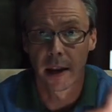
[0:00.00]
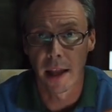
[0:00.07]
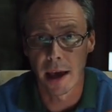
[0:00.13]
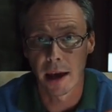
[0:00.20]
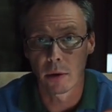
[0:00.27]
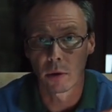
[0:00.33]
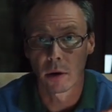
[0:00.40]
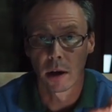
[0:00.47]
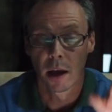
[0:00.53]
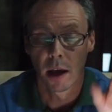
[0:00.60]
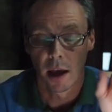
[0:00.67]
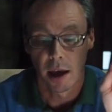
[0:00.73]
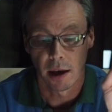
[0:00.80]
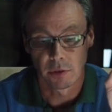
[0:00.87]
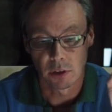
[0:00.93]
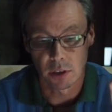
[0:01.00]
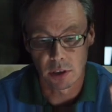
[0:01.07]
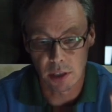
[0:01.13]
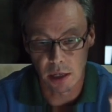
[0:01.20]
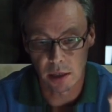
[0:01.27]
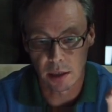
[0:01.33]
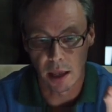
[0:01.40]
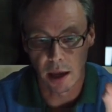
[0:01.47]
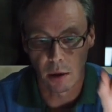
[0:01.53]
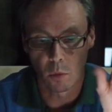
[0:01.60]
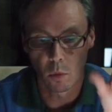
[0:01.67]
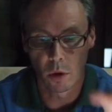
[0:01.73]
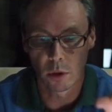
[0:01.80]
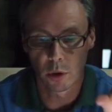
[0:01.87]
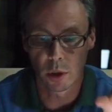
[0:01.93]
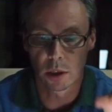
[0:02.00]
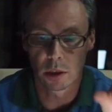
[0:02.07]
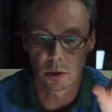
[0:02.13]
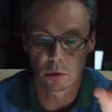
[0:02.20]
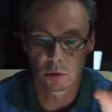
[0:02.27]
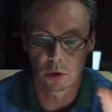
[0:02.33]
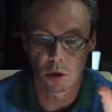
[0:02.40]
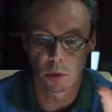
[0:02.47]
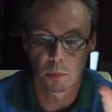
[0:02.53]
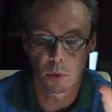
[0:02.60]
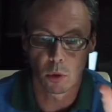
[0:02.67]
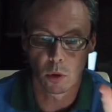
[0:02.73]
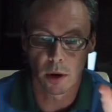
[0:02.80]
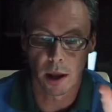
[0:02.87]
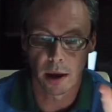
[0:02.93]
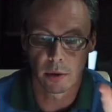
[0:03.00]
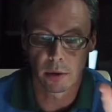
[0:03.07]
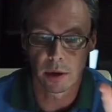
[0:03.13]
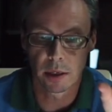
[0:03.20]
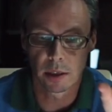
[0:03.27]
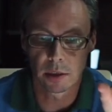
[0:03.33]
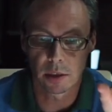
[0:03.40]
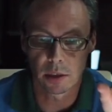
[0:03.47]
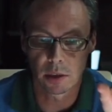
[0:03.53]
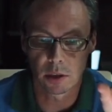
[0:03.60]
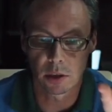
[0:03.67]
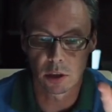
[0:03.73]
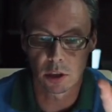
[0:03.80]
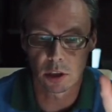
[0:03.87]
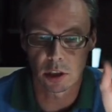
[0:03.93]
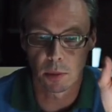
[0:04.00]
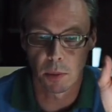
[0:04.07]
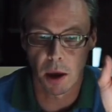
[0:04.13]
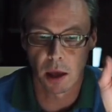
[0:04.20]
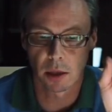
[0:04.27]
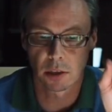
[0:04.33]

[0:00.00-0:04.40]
Now, having said that, one thing it's also brought out is just some